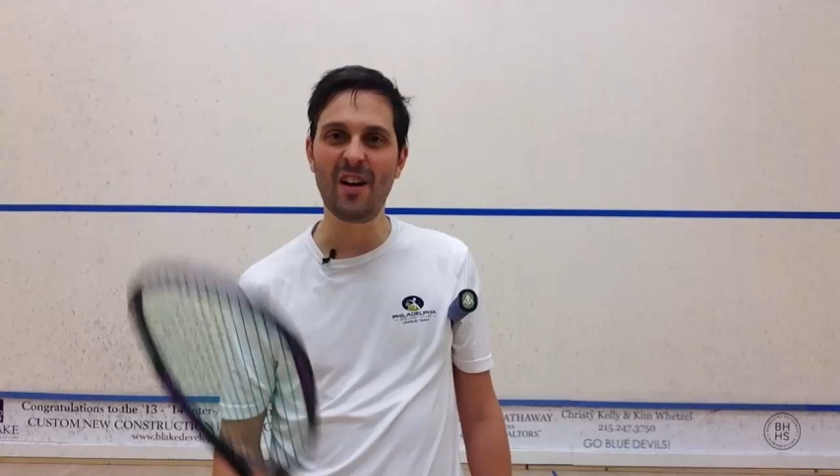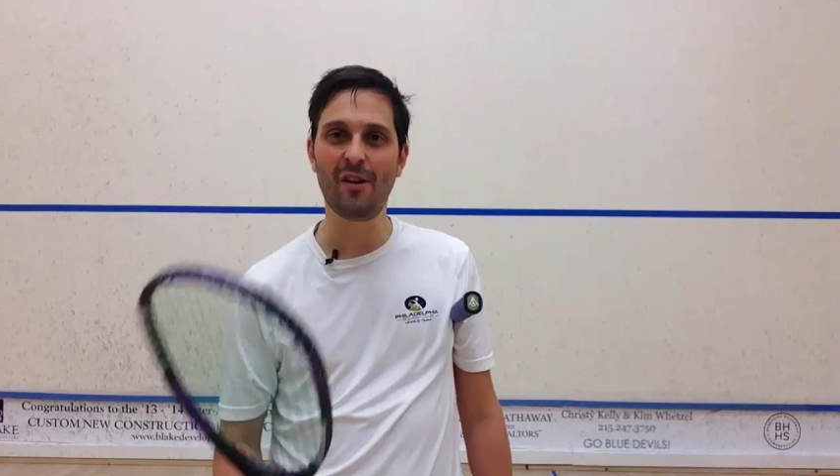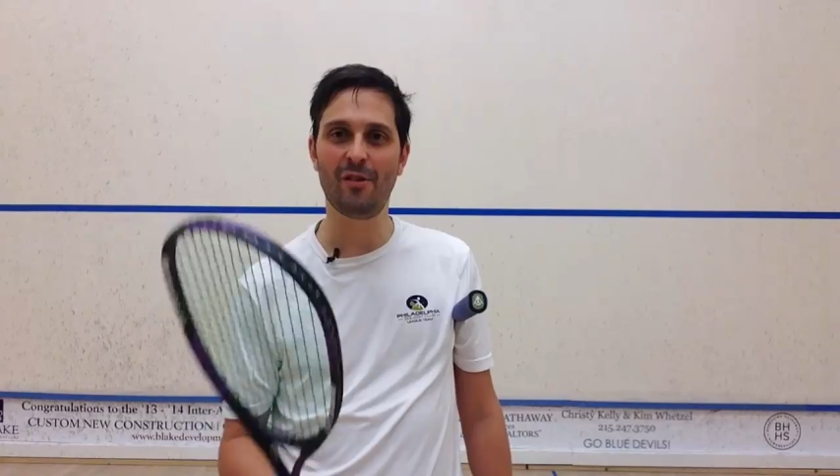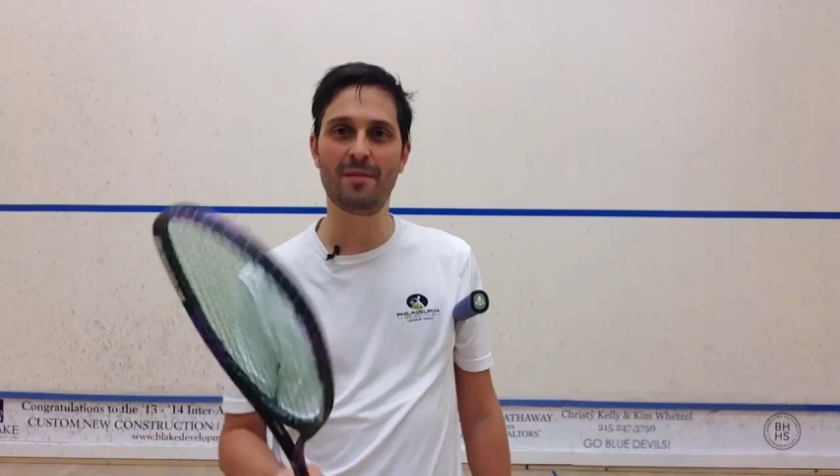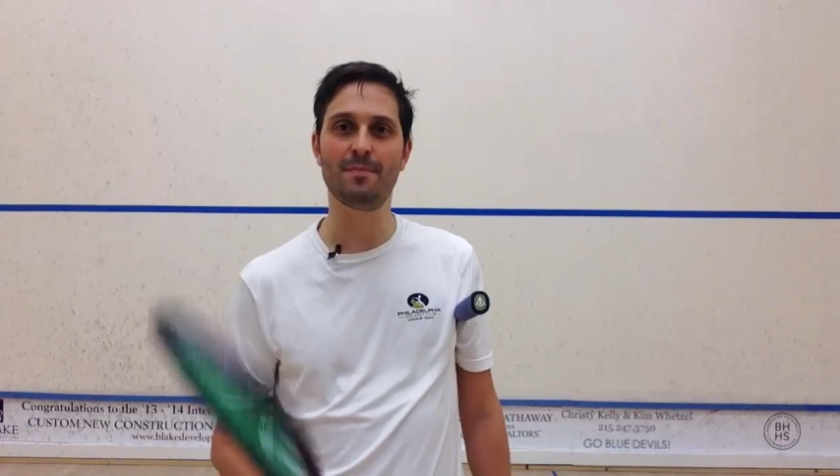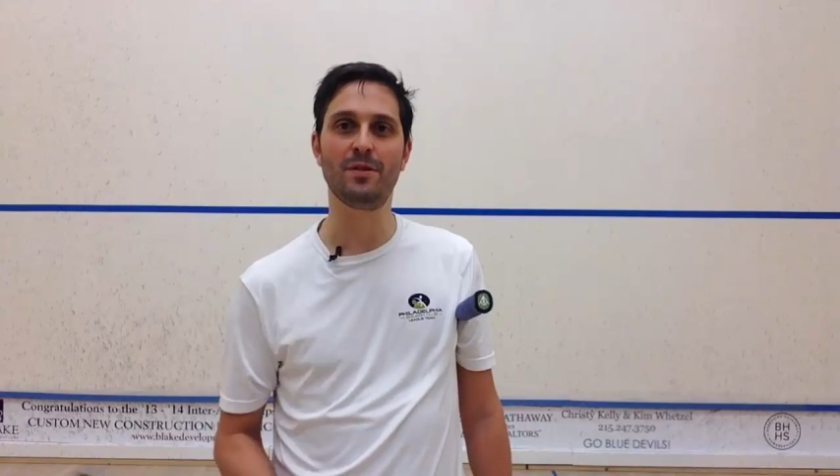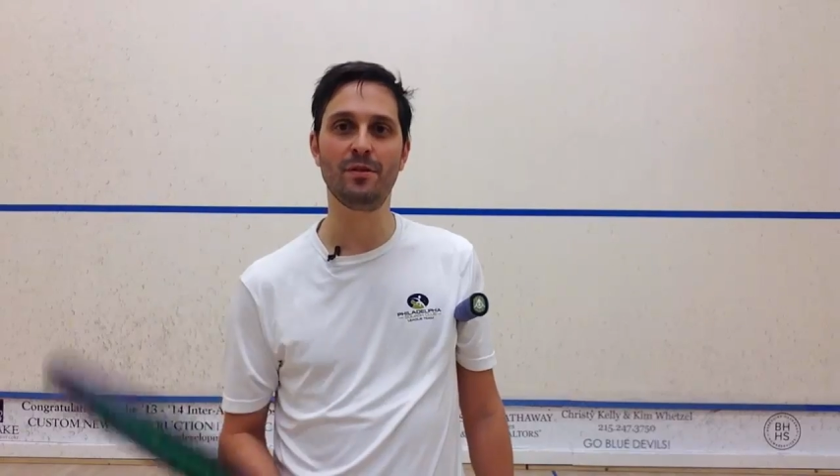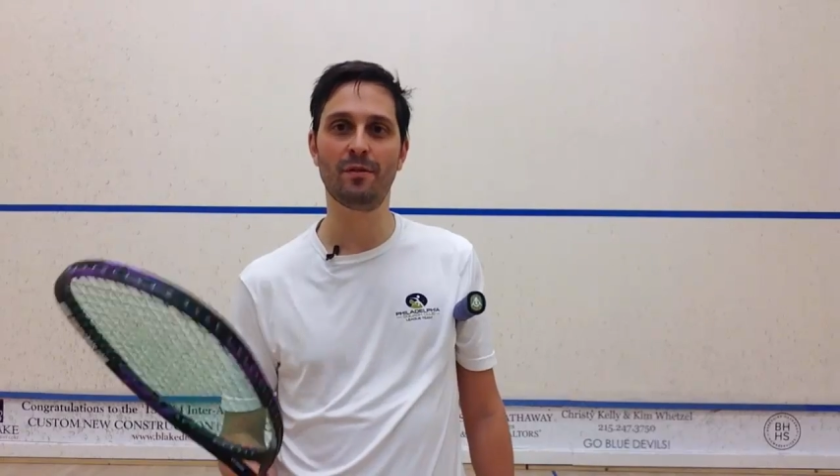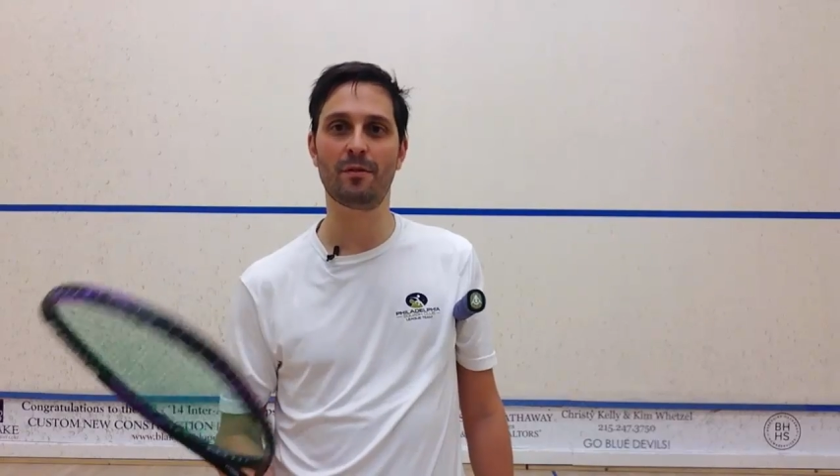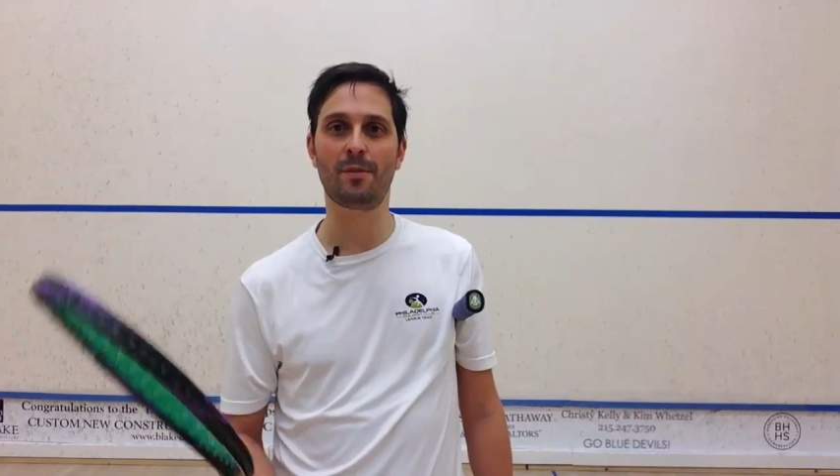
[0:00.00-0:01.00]
very
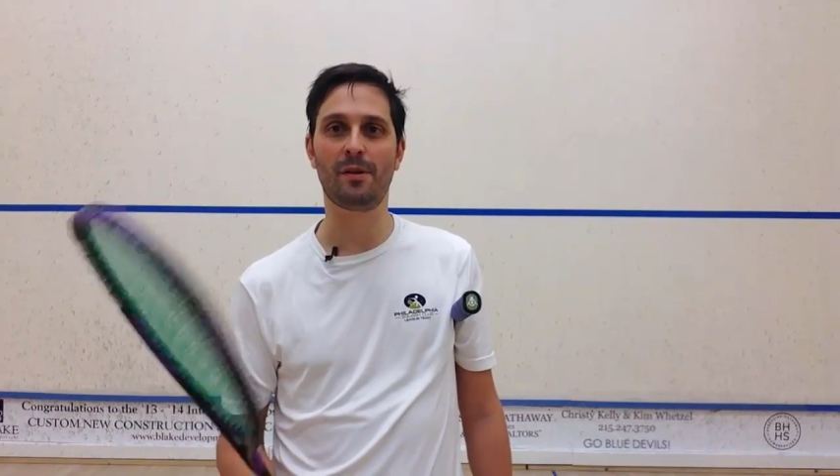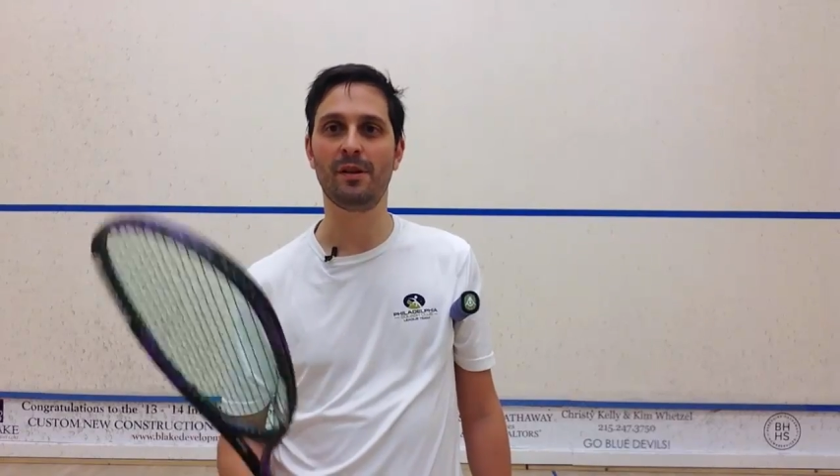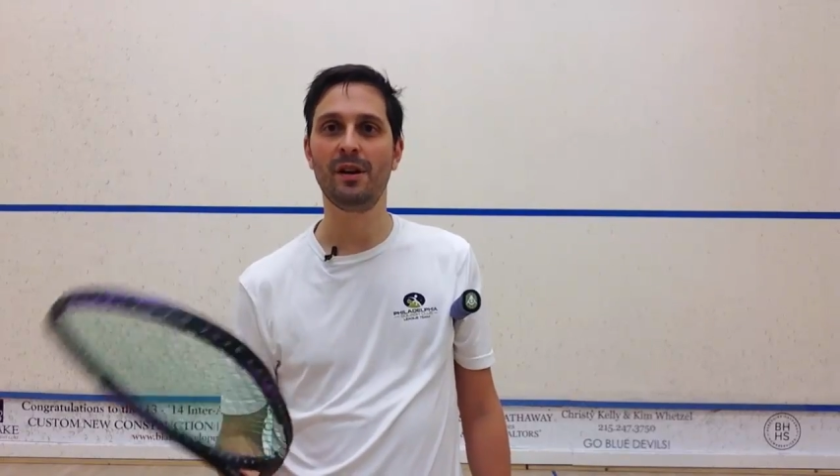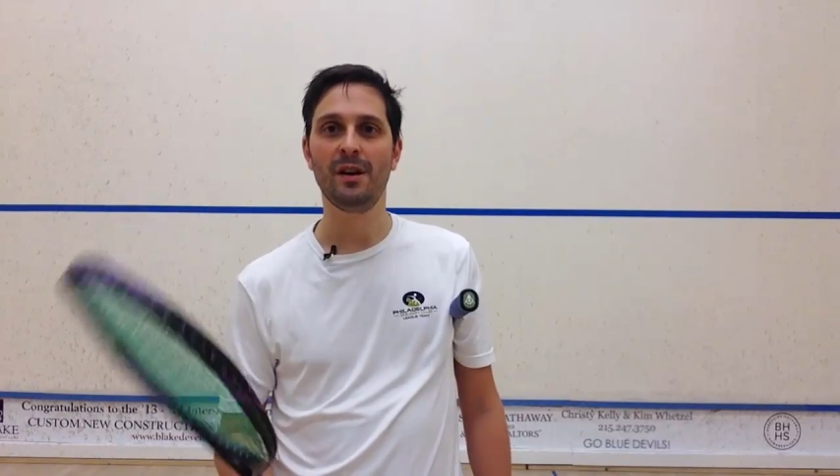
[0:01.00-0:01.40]
maneuverable,